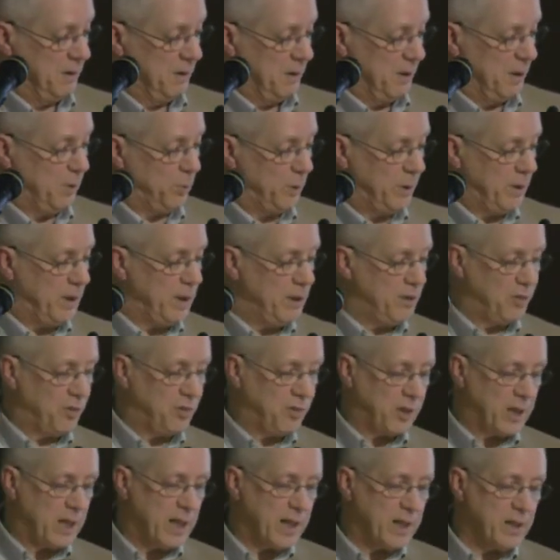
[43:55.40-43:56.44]
It would teach
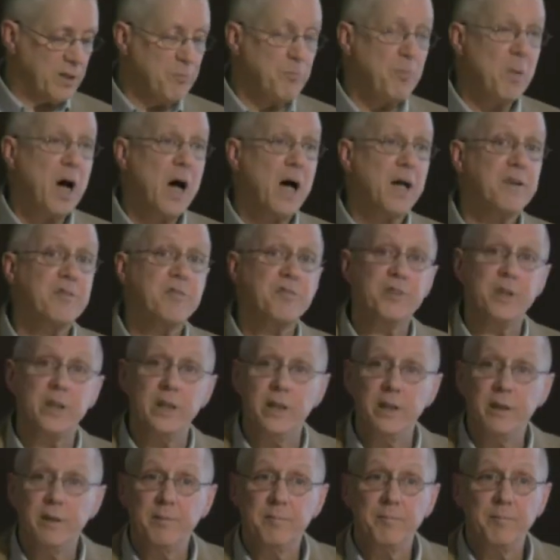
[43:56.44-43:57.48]
us a kind of modesty
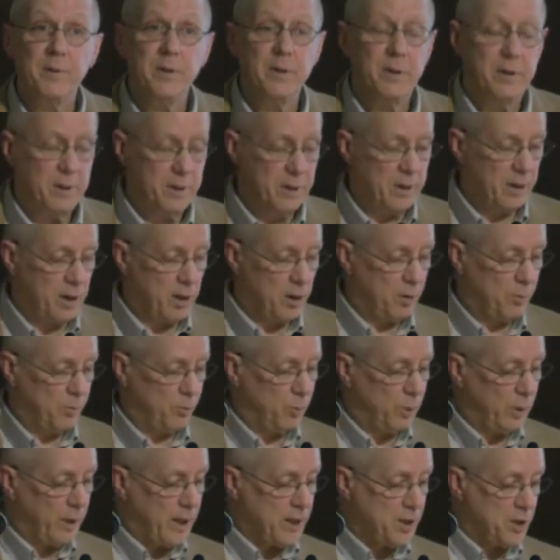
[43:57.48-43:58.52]
in our
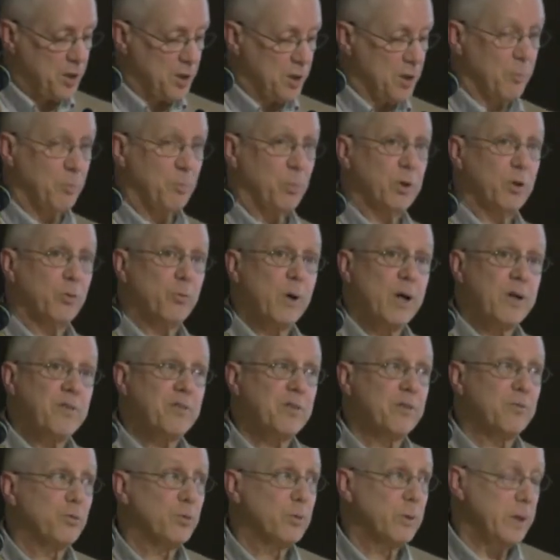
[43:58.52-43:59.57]
relationship with the
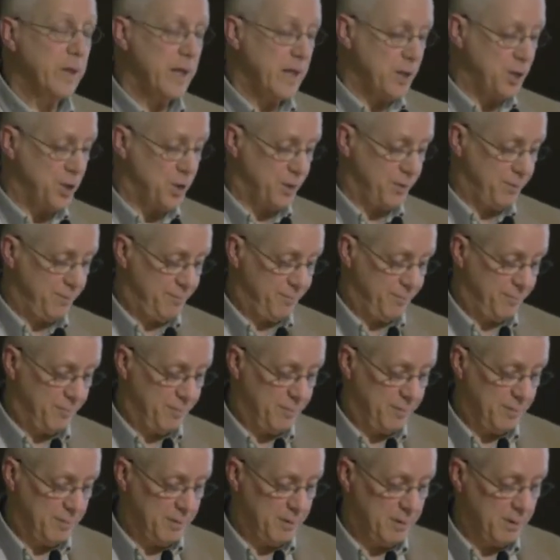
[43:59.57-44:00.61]
rest of creation,
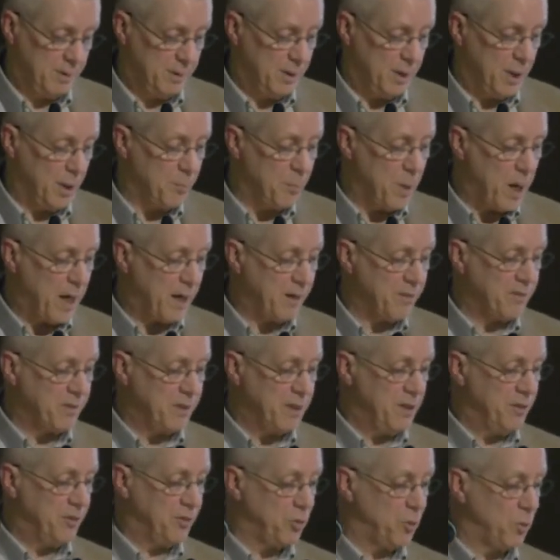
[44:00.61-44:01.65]
a
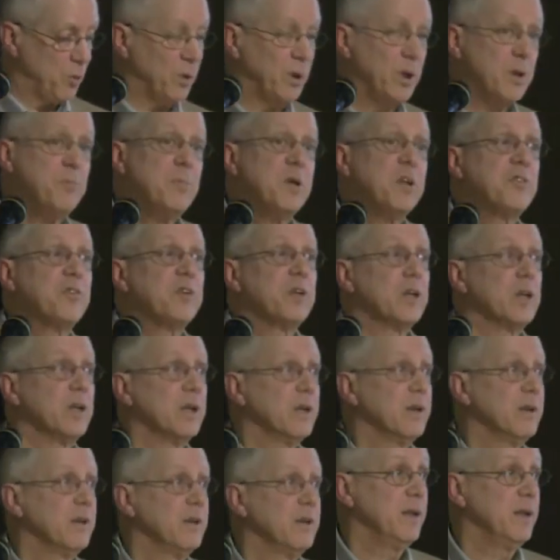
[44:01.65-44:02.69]
modesty sorely missing,
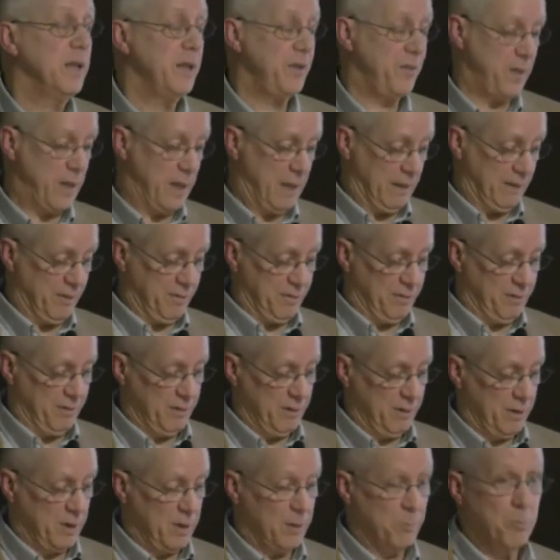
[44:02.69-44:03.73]
he thinks,
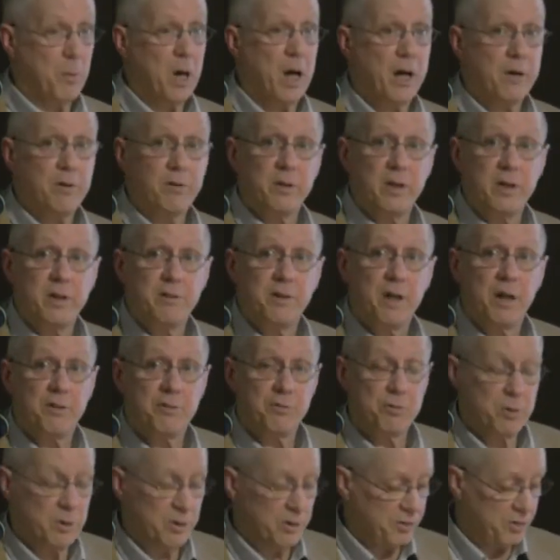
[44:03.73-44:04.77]
in modern
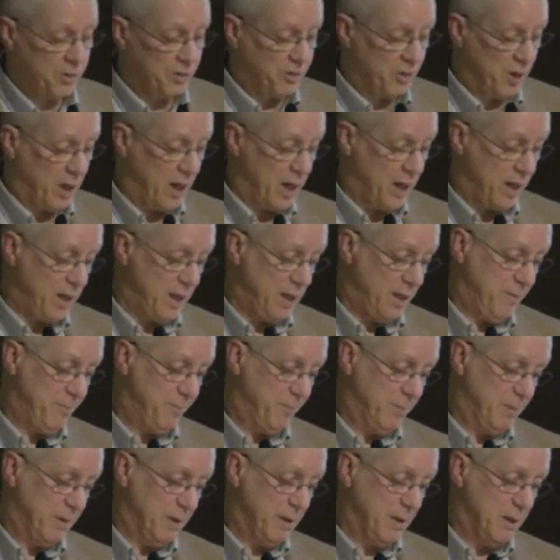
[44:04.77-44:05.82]
industrial society.
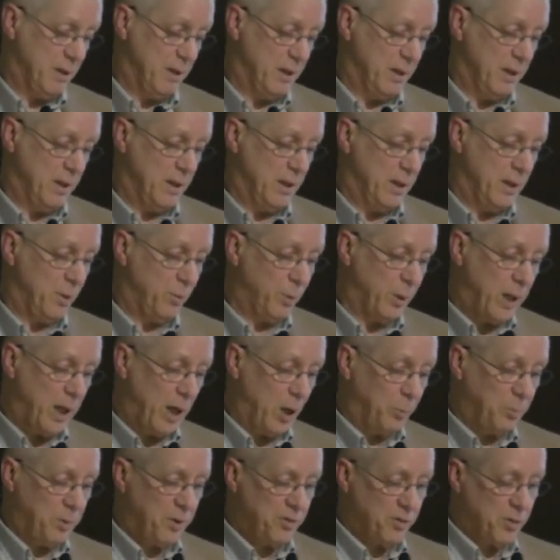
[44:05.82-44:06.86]
It would
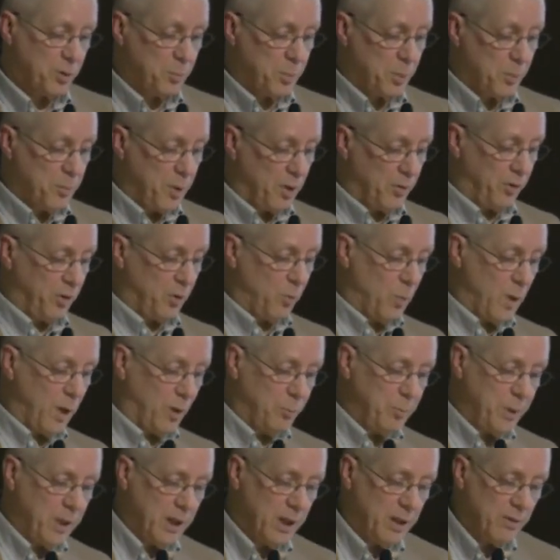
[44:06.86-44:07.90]
help us to promote the
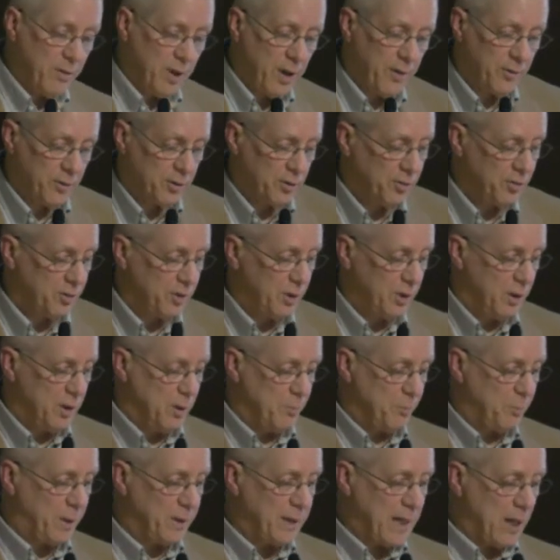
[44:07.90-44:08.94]
well being of others
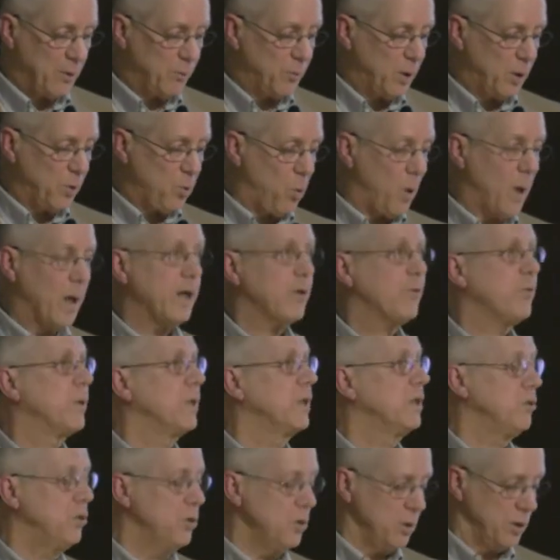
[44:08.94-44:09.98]
by not
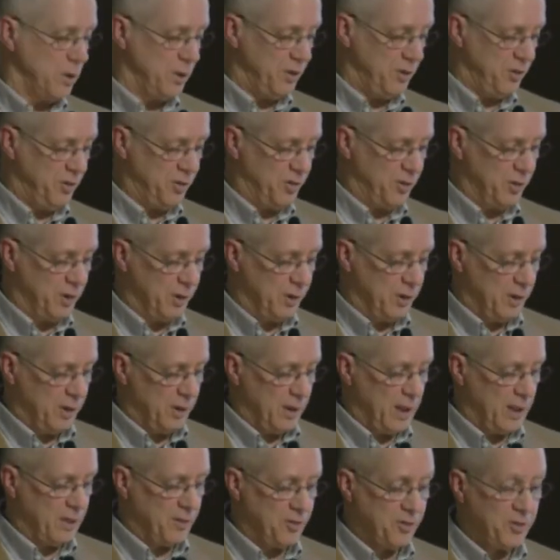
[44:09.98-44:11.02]
requiring goods
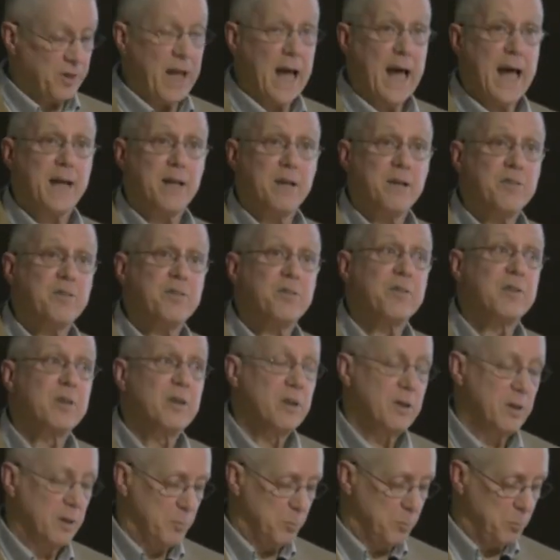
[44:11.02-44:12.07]
and status
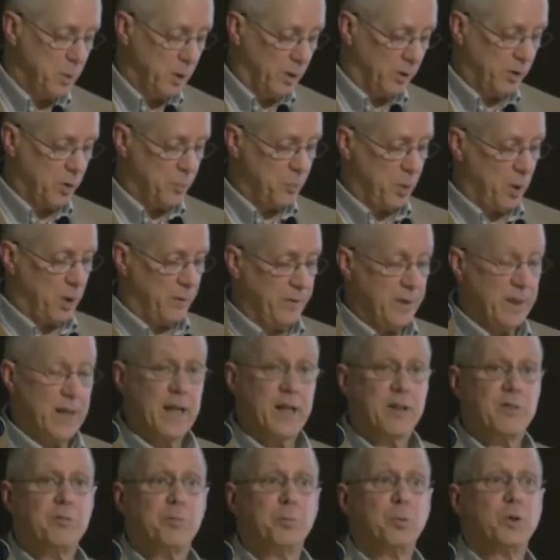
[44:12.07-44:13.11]
built upon the
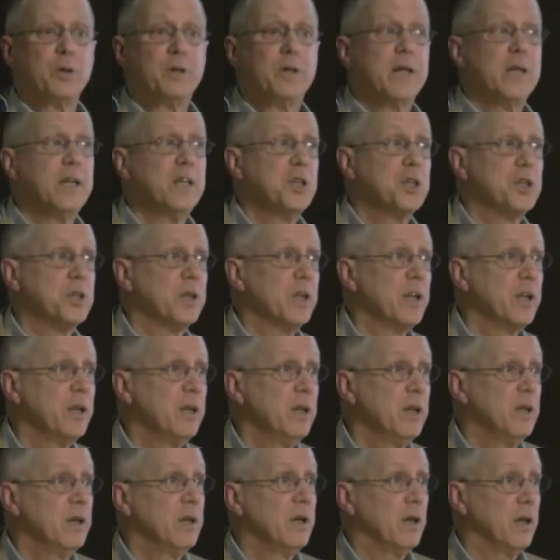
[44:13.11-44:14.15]
exploitation
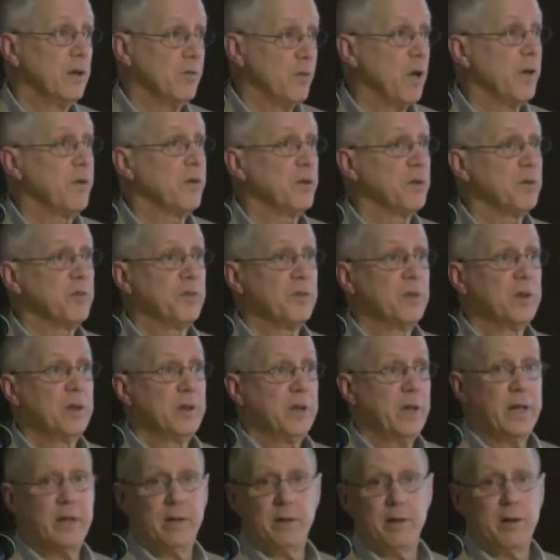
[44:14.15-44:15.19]
of others
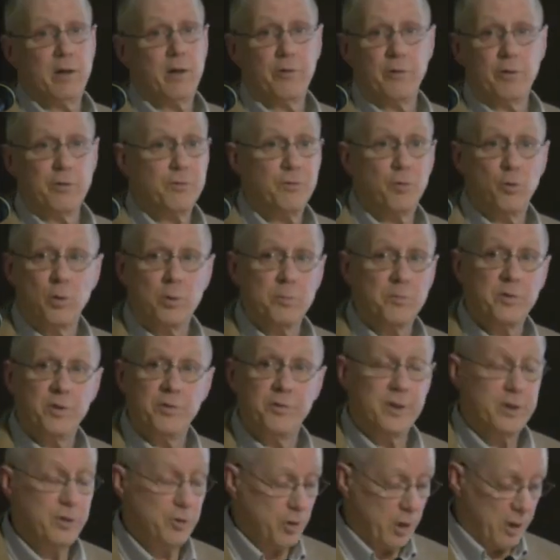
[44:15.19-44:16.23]
and other forms
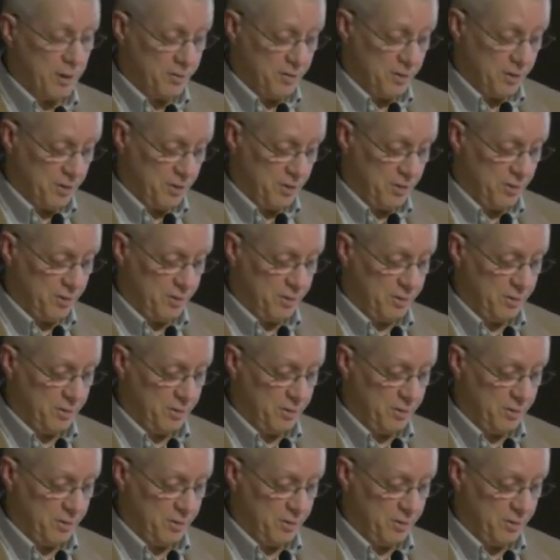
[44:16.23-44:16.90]
of injustice.